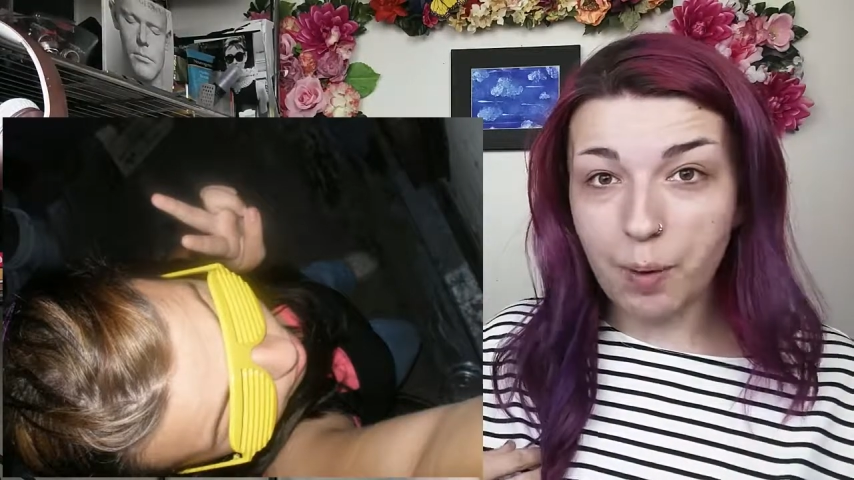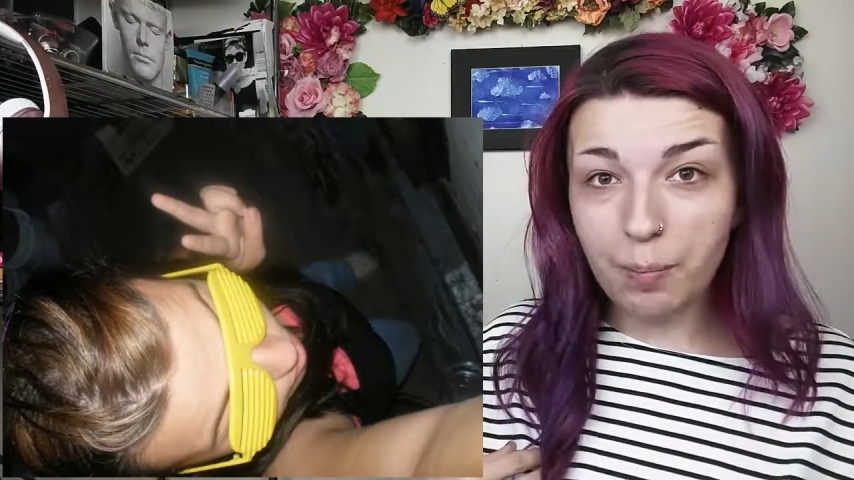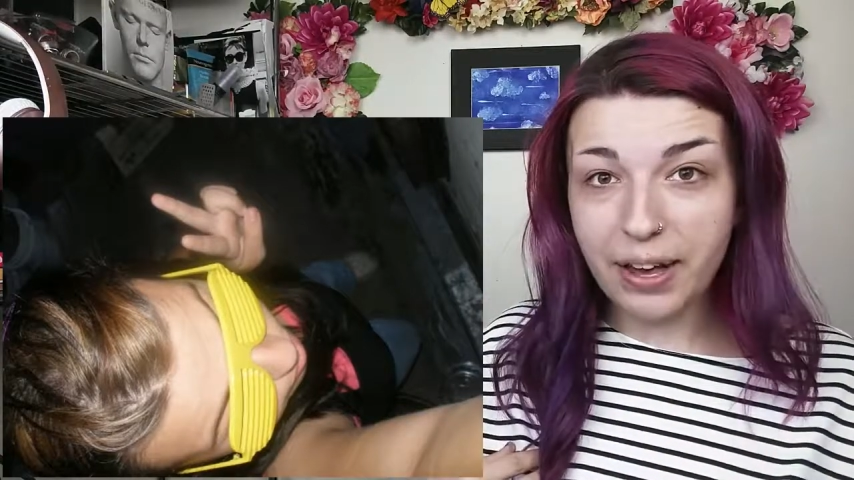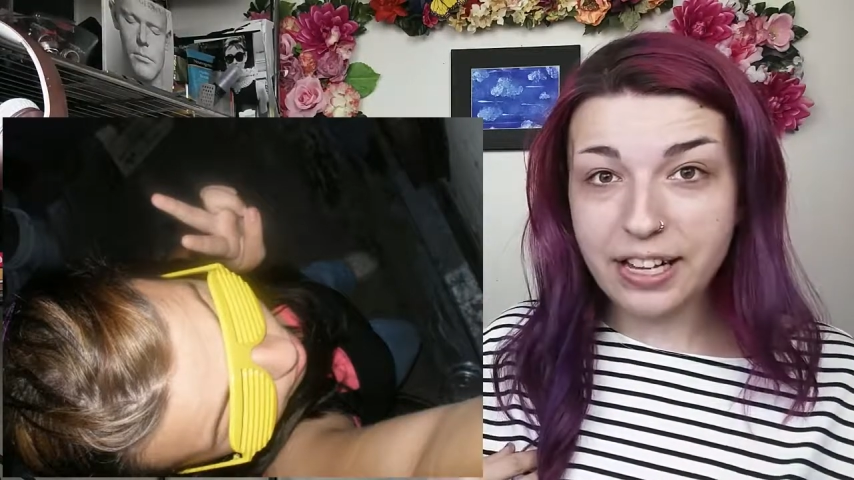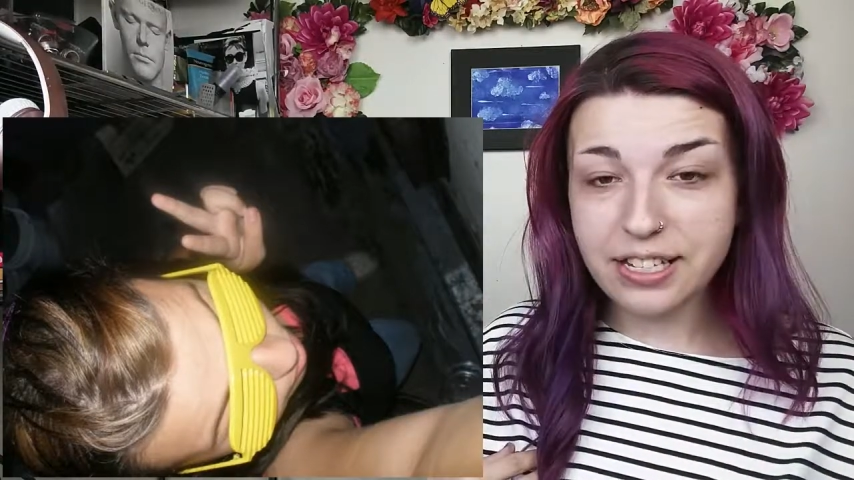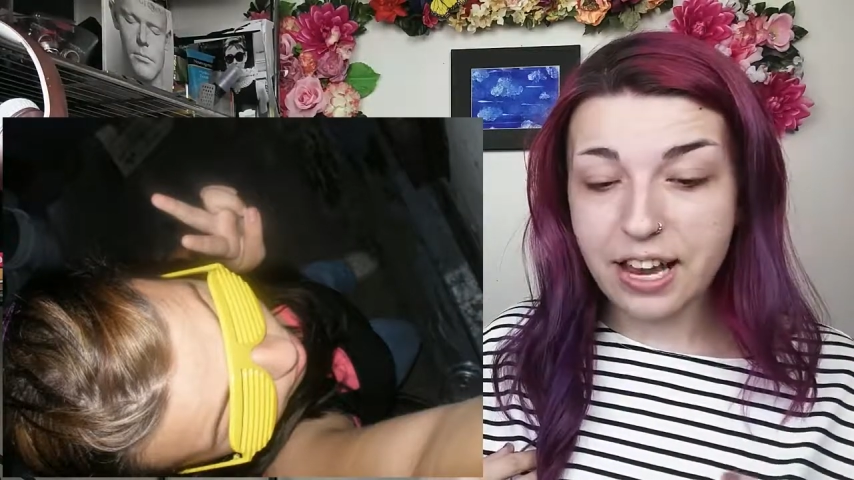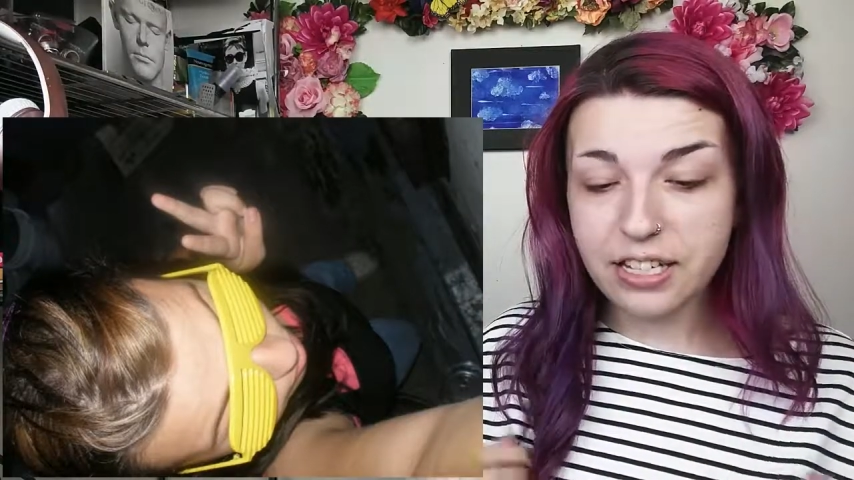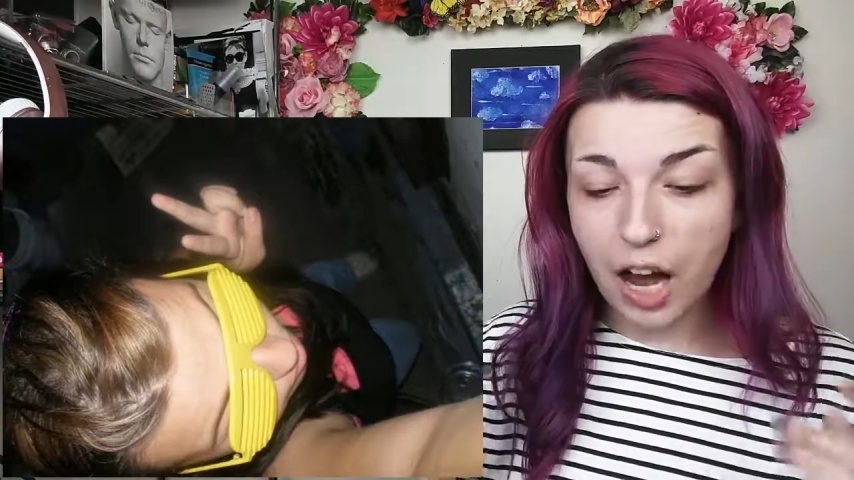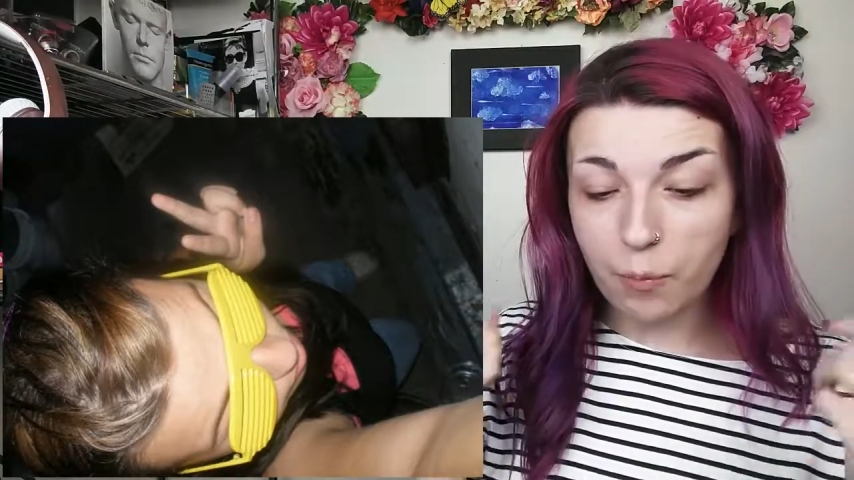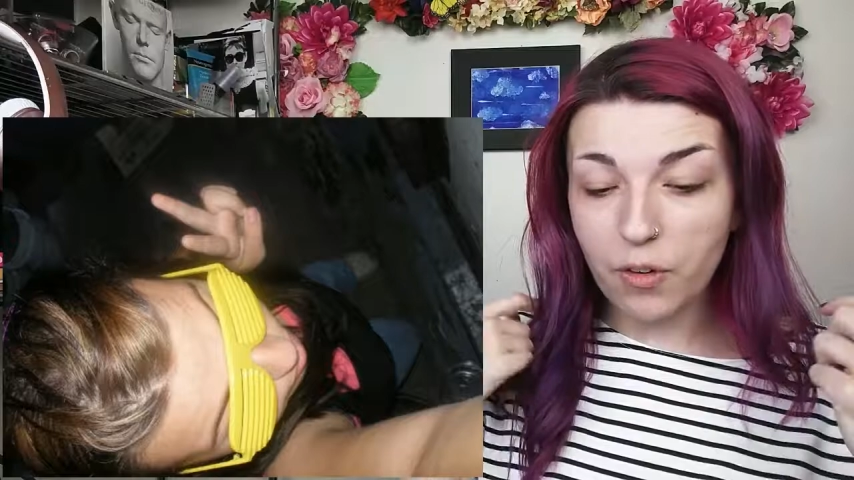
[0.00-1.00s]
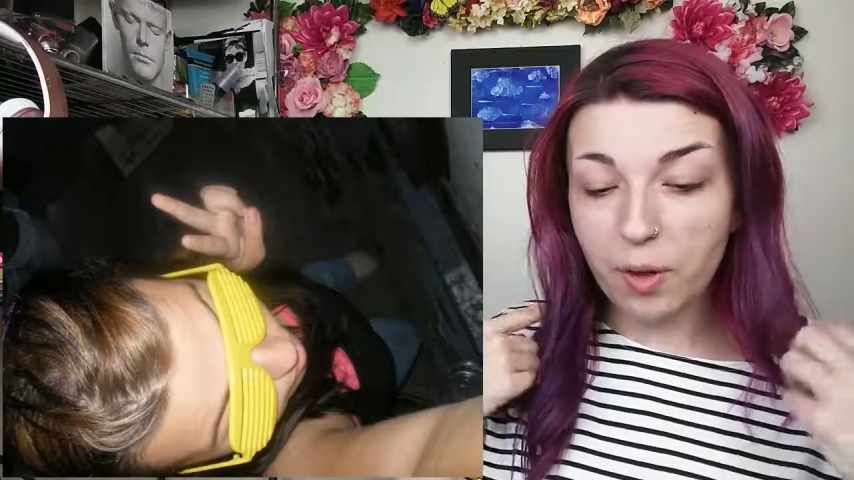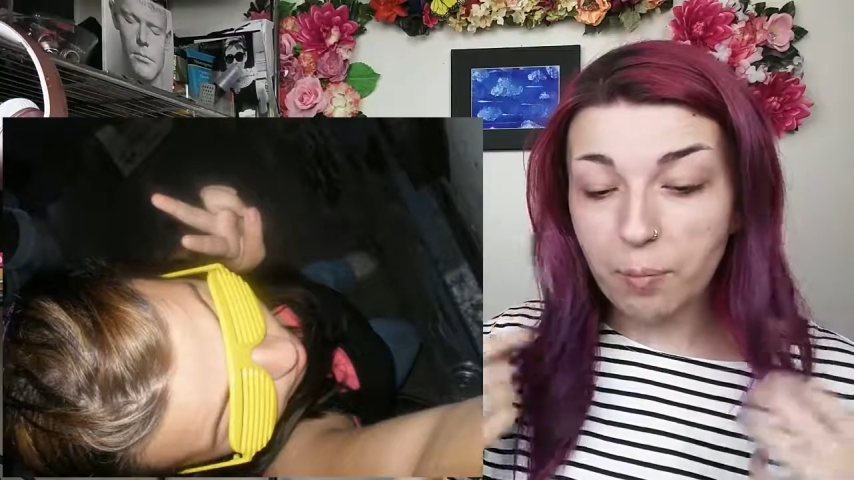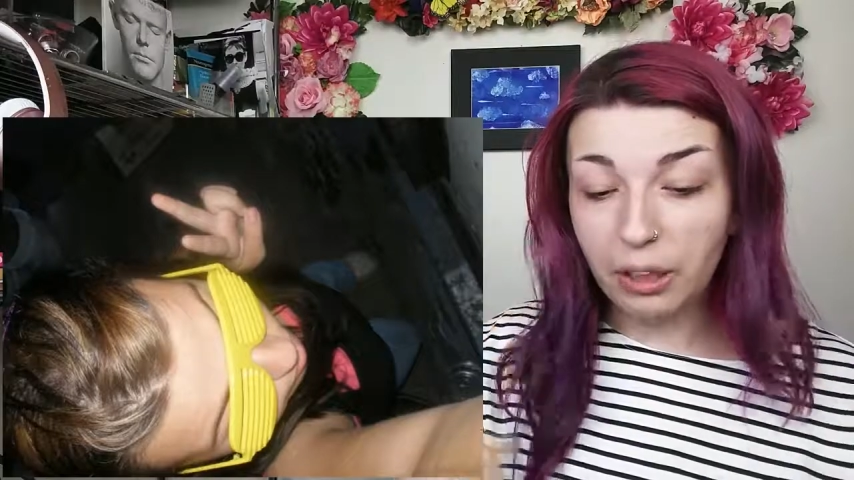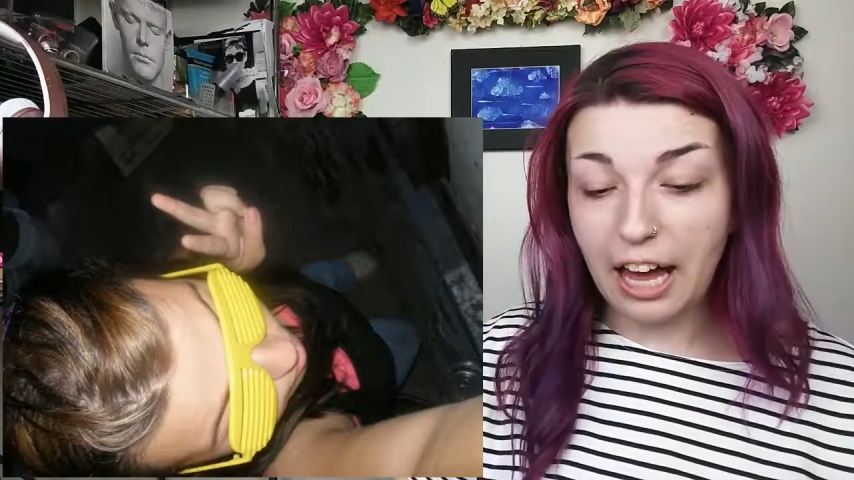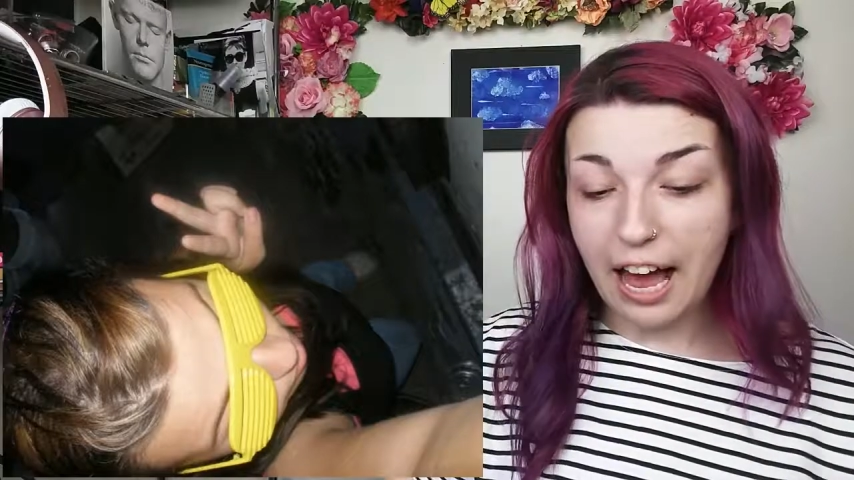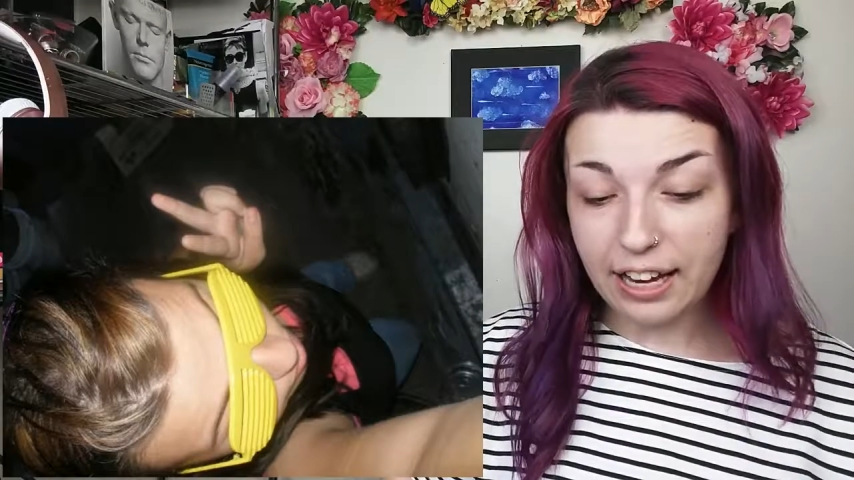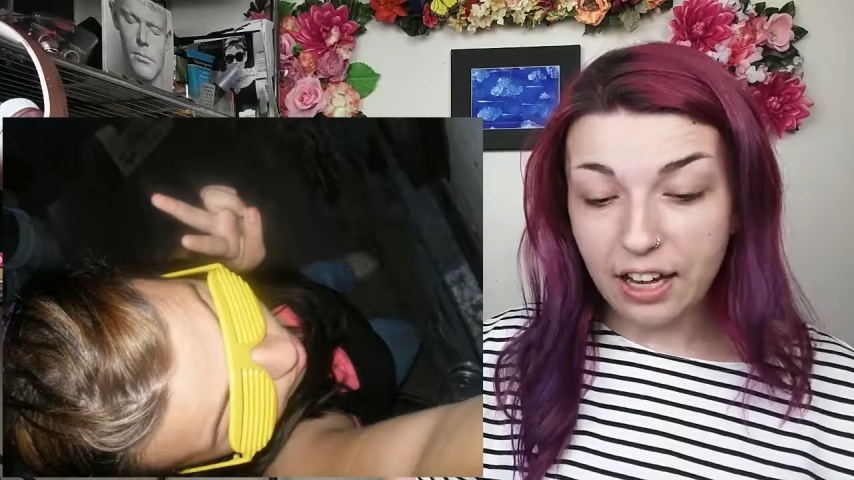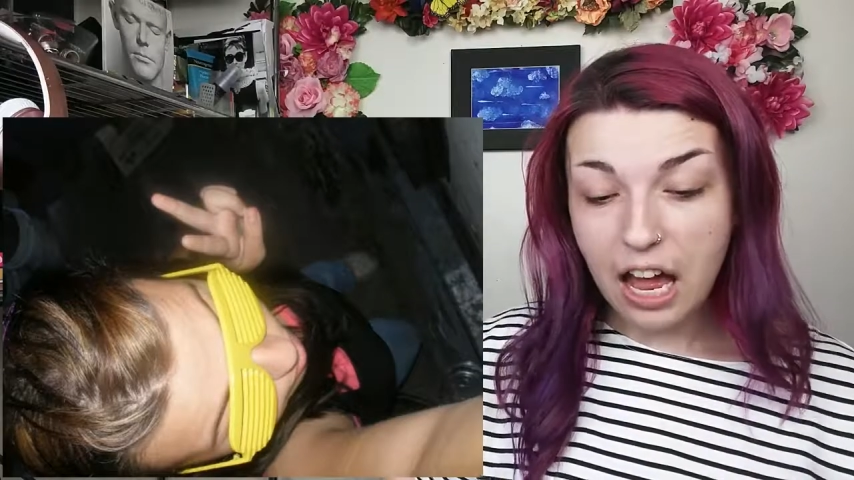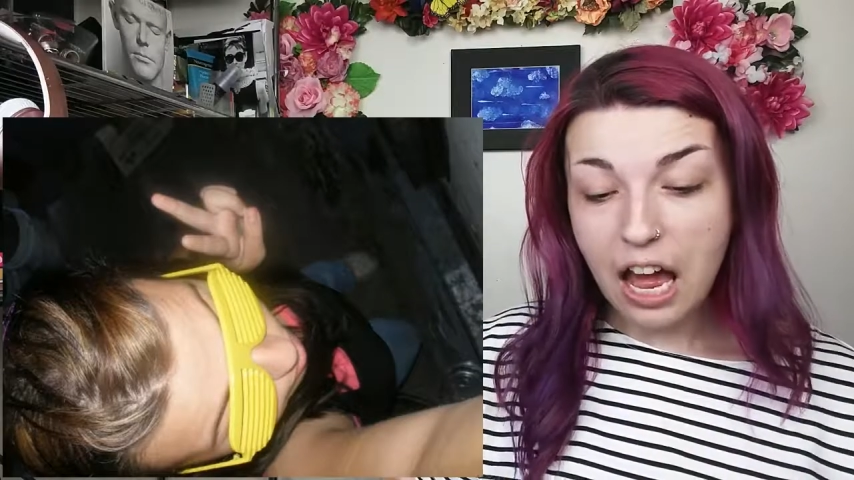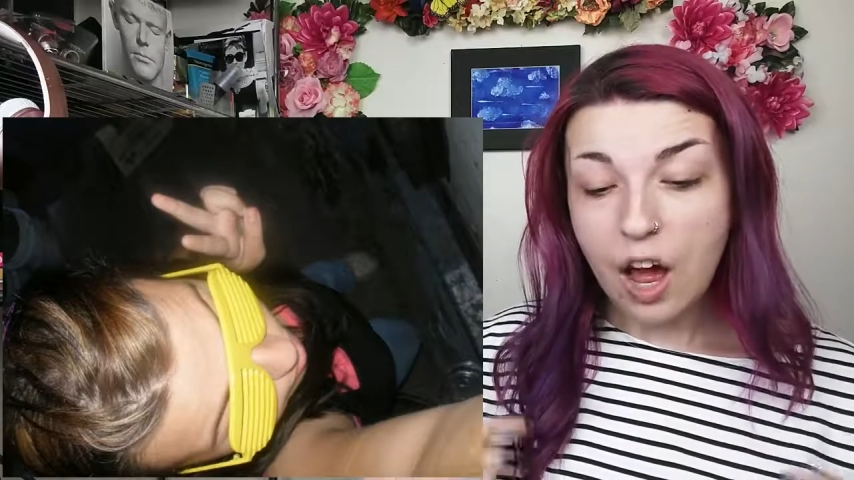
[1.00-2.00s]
a pink tank top with a black